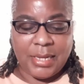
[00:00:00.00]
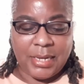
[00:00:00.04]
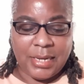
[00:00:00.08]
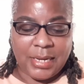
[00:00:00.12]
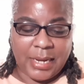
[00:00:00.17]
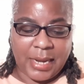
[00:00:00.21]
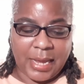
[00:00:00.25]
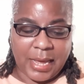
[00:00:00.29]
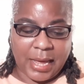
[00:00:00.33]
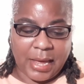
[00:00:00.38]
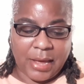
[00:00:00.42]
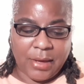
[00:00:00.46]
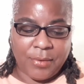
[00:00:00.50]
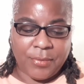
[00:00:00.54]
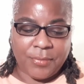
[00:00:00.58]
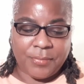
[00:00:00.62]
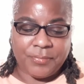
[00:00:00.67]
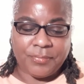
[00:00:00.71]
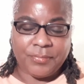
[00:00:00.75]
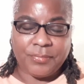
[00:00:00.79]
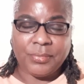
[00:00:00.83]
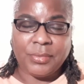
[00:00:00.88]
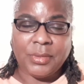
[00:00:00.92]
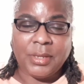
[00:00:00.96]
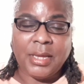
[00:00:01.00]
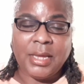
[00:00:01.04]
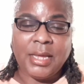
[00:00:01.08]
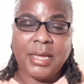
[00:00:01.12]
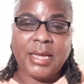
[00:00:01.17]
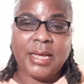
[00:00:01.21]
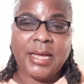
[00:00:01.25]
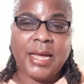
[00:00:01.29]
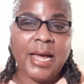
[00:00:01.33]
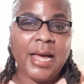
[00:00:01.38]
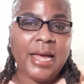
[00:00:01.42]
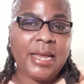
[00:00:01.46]
Now,
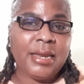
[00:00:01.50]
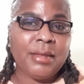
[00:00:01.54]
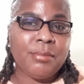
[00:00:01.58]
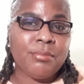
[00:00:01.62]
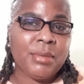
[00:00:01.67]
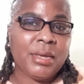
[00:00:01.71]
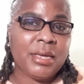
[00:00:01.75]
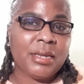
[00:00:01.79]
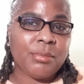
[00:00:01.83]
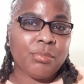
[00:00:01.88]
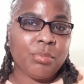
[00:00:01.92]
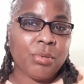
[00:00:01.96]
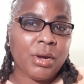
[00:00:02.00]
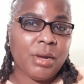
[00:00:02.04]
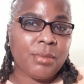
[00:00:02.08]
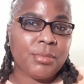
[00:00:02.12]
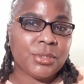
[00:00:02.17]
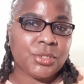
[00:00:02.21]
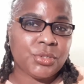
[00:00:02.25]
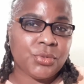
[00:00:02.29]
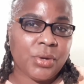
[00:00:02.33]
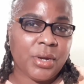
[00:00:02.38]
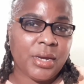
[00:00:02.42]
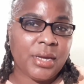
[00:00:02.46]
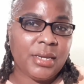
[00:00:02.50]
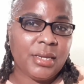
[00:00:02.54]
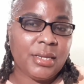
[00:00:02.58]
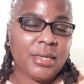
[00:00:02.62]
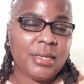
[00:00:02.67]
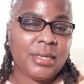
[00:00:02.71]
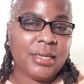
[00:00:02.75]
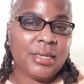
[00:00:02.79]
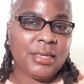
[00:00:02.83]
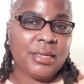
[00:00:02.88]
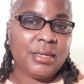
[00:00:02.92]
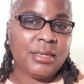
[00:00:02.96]
God had made a promise, right?
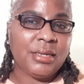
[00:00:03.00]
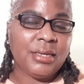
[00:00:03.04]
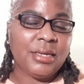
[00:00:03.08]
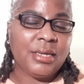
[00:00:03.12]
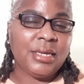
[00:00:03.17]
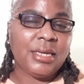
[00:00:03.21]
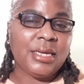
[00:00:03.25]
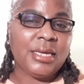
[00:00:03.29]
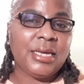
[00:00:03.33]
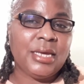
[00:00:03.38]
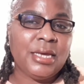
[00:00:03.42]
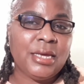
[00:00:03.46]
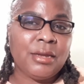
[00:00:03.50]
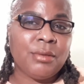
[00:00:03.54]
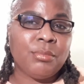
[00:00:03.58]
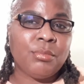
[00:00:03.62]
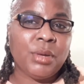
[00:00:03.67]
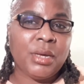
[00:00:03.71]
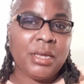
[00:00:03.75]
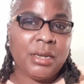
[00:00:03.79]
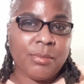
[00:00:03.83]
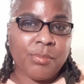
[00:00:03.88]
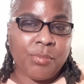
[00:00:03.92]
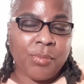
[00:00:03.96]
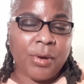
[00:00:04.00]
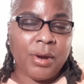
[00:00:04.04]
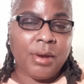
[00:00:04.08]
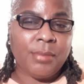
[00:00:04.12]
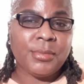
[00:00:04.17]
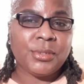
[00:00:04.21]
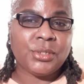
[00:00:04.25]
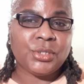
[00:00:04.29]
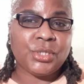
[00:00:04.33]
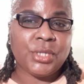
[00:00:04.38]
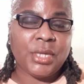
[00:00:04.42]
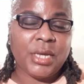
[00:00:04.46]
He had made a
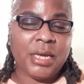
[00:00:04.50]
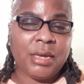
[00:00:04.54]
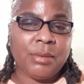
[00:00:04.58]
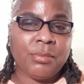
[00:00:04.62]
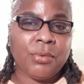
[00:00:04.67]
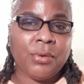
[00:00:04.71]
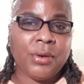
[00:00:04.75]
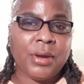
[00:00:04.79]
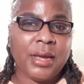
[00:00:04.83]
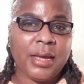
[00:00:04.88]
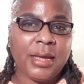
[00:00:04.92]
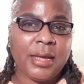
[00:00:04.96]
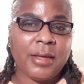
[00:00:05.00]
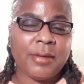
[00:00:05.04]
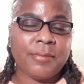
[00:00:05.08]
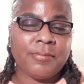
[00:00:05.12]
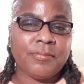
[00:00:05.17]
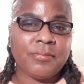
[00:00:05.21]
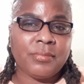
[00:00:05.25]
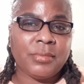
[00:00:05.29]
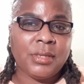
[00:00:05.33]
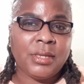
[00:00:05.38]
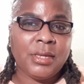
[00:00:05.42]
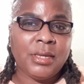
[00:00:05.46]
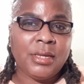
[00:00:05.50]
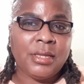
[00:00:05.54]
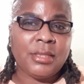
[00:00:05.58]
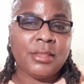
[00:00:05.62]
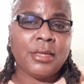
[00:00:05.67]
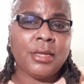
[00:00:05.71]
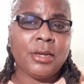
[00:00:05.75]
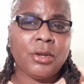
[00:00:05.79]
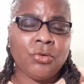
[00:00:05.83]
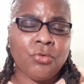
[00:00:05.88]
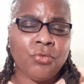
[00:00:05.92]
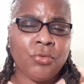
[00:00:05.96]
promise to Abraham
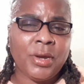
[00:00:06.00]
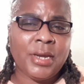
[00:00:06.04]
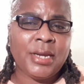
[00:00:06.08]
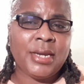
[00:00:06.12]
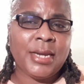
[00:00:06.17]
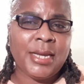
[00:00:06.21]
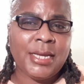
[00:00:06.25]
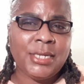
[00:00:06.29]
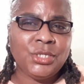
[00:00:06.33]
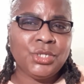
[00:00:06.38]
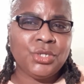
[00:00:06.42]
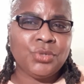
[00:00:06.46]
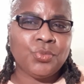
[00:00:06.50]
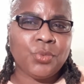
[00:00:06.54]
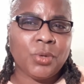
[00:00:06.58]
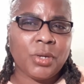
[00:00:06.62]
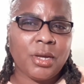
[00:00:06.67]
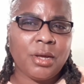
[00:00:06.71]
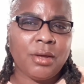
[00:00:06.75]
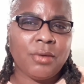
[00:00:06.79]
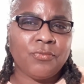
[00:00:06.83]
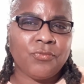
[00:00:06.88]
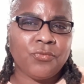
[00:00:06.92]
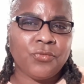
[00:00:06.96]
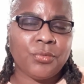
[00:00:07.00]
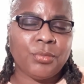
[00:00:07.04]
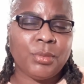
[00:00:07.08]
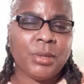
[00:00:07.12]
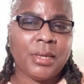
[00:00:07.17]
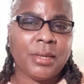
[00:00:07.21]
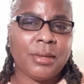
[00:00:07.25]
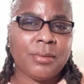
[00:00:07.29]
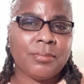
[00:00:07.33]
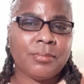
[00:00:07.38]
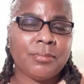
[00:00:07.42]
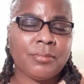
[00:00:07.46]
that a great nation would come from
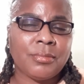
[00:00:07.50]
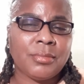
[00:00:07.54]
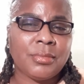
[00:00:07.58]
him.